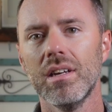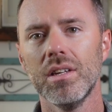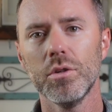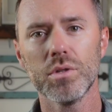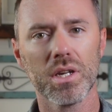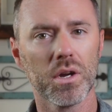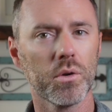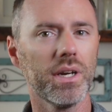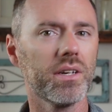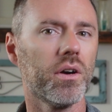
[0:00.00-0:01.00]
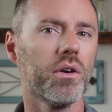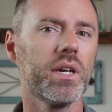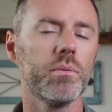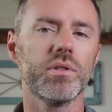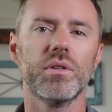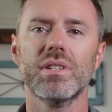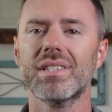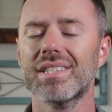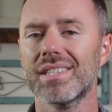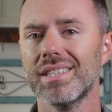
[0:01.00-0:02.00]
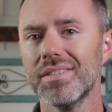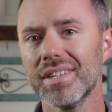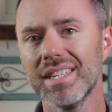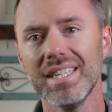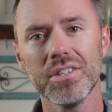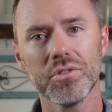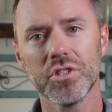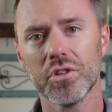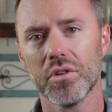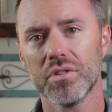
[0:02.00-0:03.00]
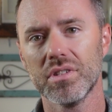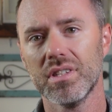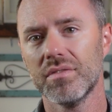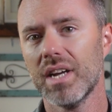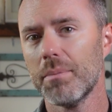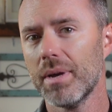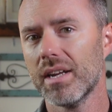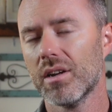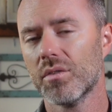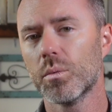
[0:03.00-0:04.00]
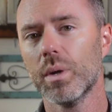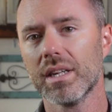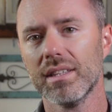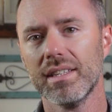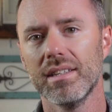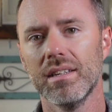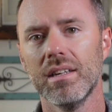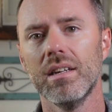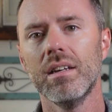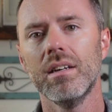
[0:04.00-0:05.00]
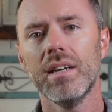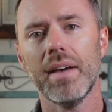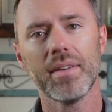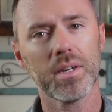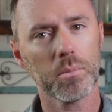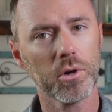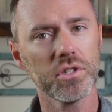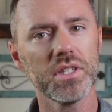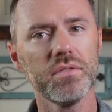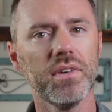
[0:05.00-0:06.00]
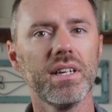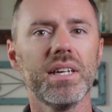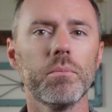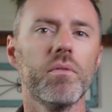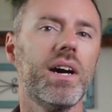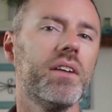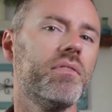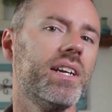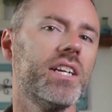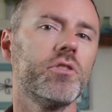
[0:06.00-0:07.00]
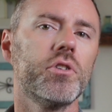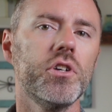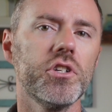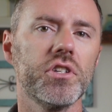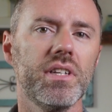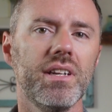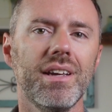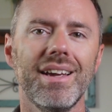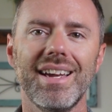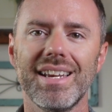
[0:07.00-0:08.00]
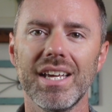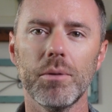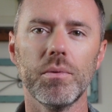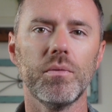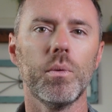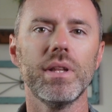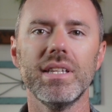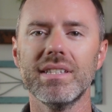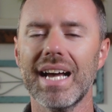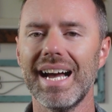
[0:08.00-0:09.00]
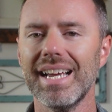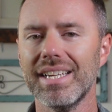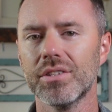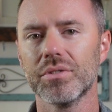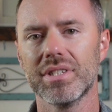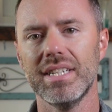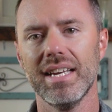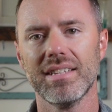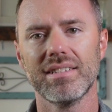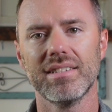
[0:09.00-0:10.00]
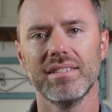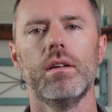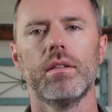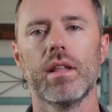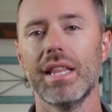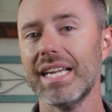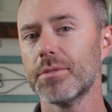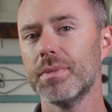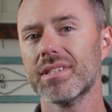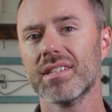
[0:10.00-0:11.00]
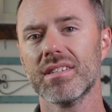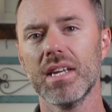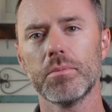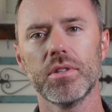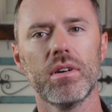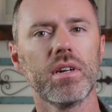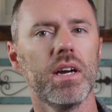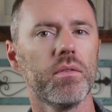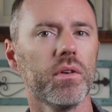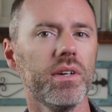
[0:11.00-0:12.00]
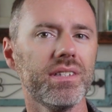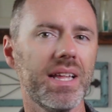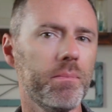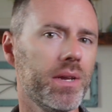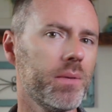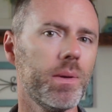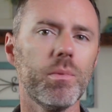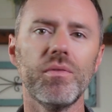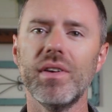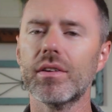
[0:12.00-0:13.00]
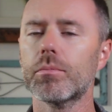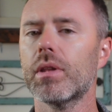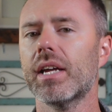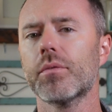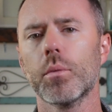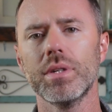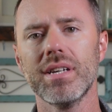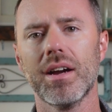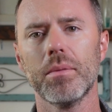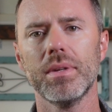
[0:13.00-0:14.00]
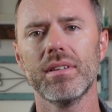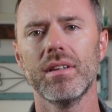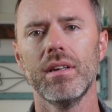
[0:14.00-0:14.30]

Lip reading: using a credit card can result in significant interest charges if not paid off quickly. Having an emergency fund can provide a financial cushion and help avoid these high interest debts. The last misconception I'll cover is that many people fail to plan for retirement,